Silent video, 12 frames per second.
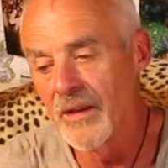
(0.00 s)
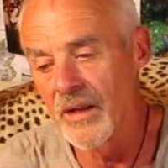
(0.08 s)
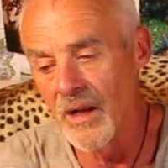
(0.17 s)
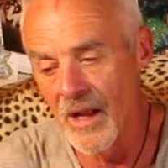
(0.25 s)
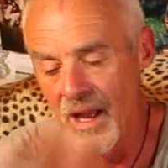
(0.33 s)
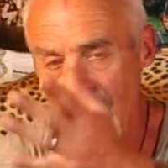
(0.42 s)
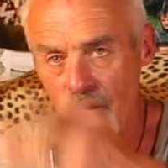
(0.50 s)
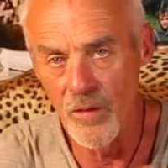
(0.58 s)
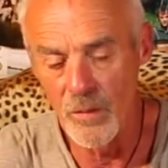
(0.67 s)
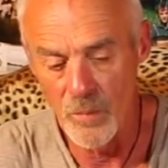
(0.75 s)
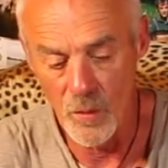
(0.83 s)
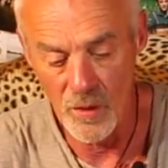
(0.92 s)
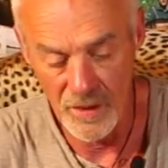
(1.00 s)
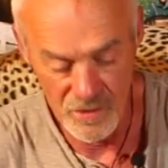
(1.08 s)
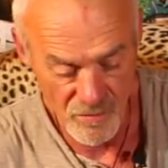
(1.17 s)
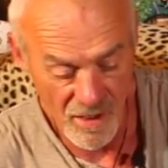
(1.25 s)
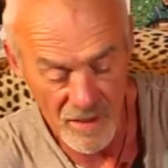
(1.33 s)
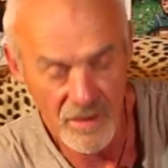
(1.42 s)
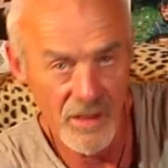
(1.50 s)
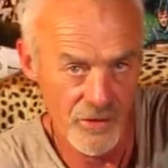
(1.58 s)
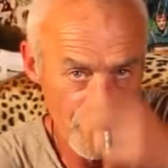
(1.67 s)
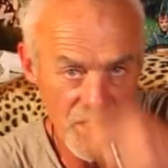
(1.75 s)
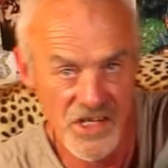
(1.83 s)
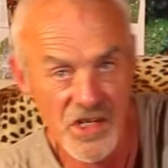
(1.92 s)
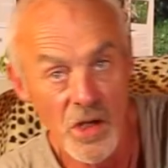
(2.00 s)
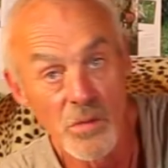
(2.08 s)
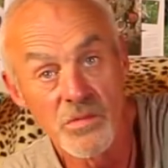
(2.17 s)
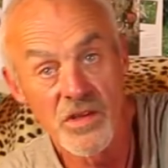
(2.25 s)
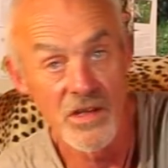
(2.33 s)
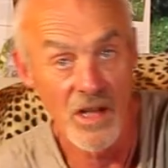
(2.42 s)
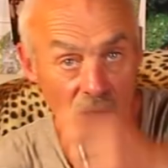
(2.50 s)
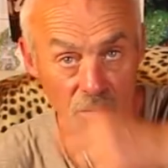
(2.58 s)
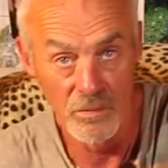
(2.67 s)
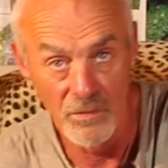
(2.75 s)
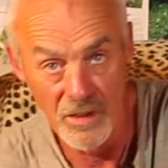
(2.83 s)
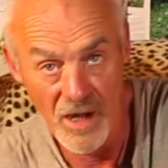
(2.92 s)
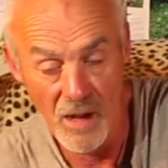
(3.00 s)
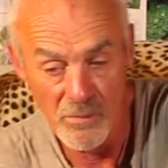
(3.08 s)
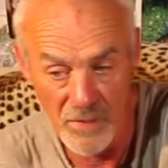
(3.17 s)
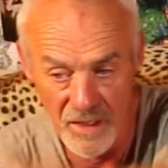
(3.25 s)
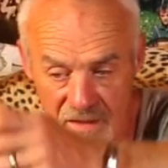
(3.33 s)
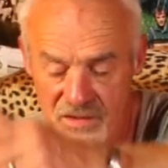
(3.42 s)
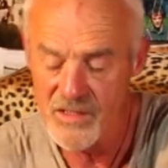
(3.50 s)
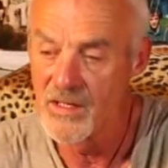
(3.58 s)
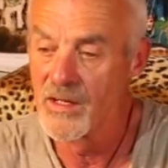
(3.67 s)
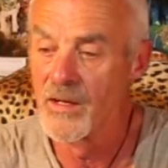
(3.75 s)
You know, handful of boilies round it, 3 scoops of the old nut mix,